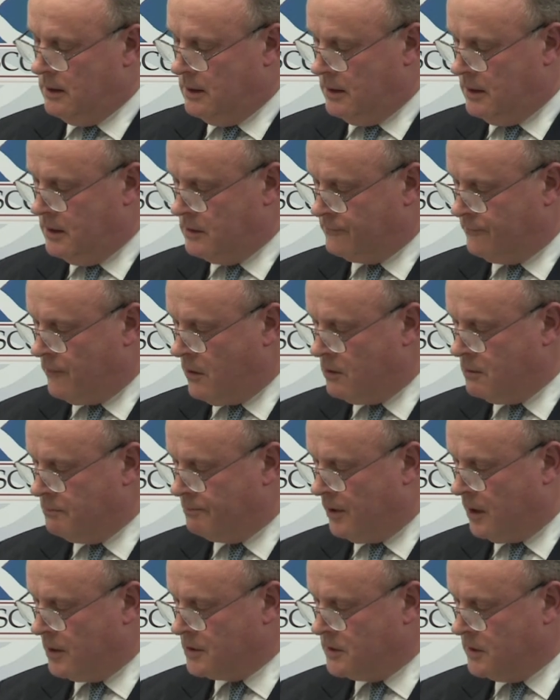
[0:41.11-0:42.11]
His foreign
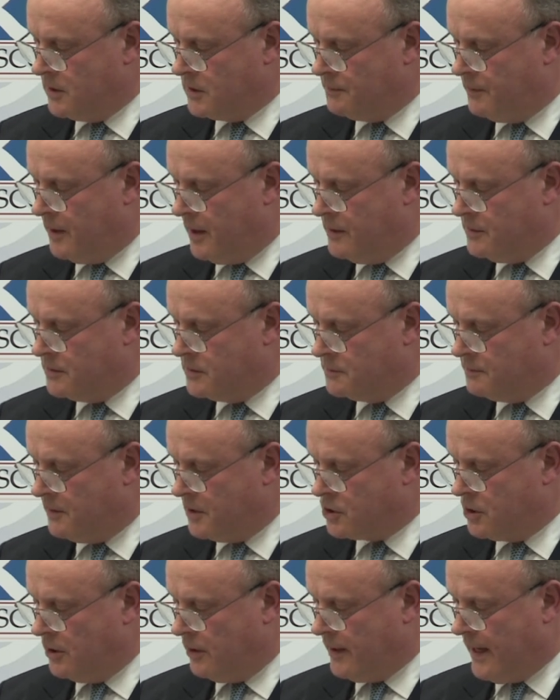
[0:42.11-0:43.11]
policy experience,
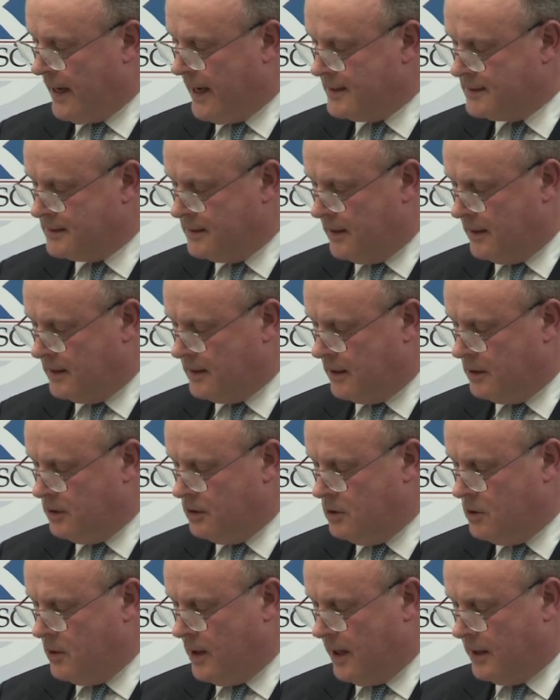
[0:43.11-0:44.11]
especially on ASEAN and
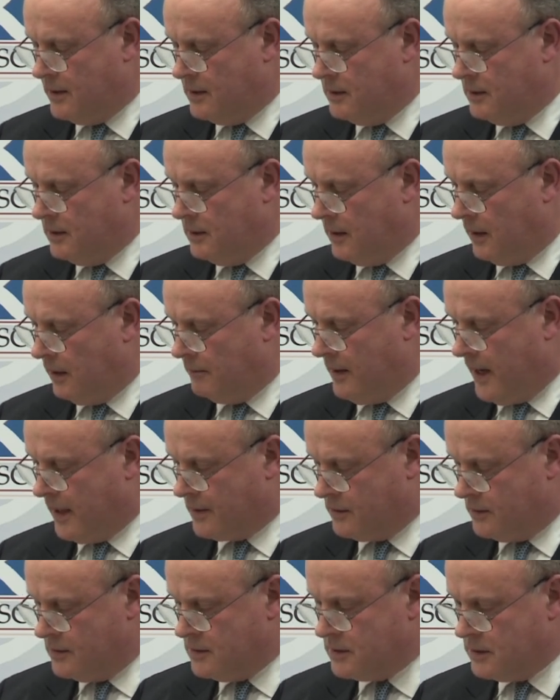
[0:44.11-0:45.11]
UN
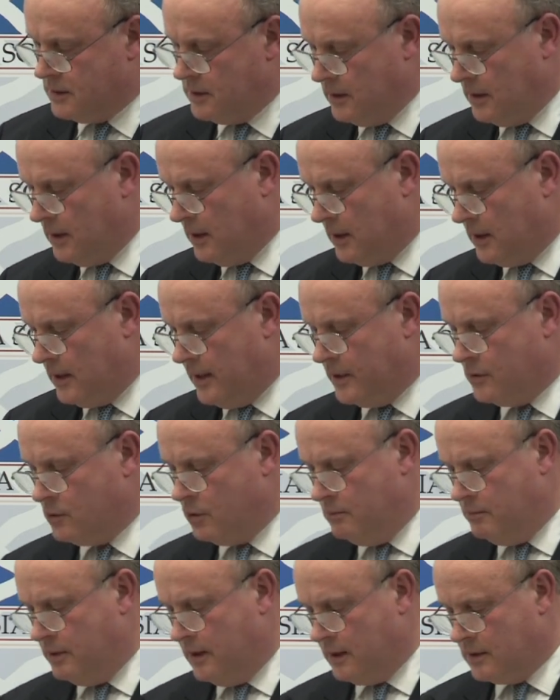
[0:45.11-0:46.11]
matters, led to
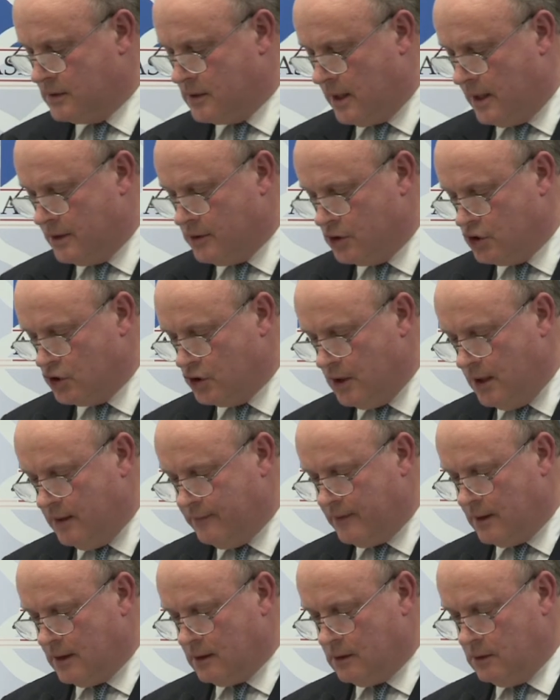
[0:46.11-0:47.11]
him being assigned to
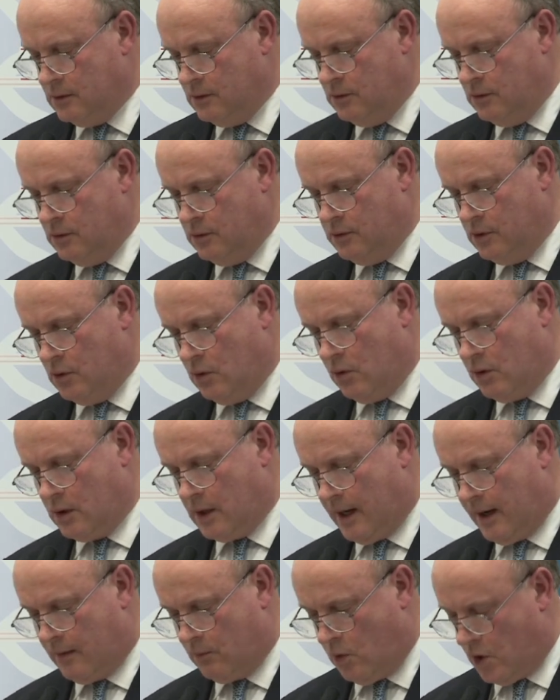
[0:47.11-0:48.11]
Geneva, New York,
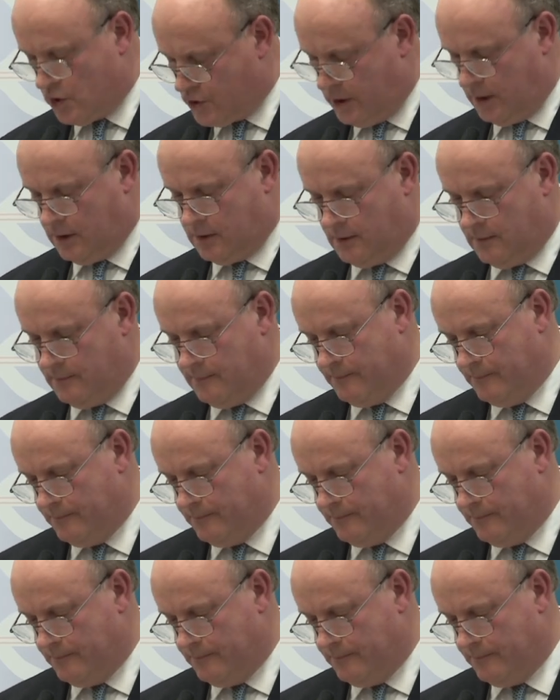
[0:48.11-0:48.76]
and Washington.